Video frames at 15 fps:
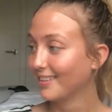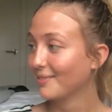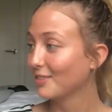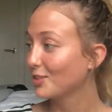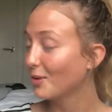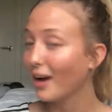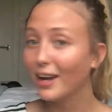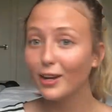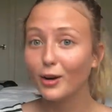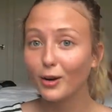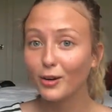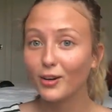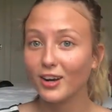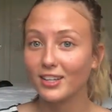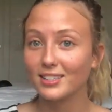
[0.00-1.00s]
I do I go
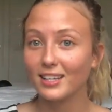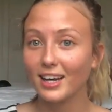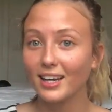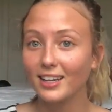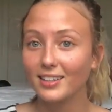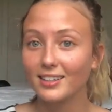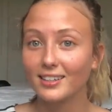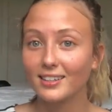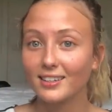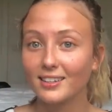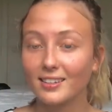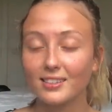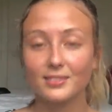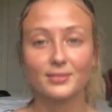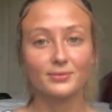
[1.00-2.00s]
cross-eyed? No, no, no, I
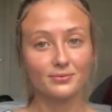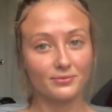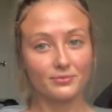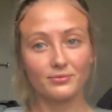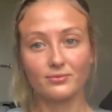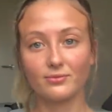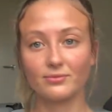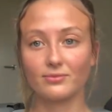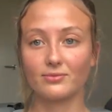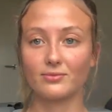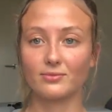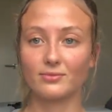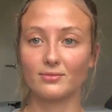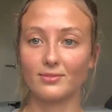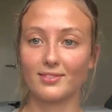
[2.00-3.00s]
just realized I'm like
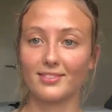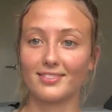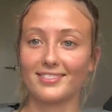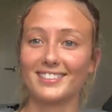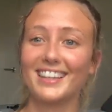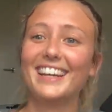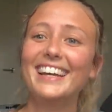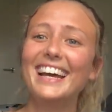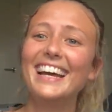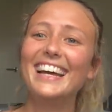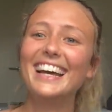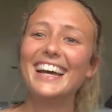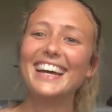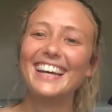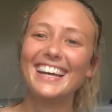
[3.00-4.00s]
half in this video, like I go...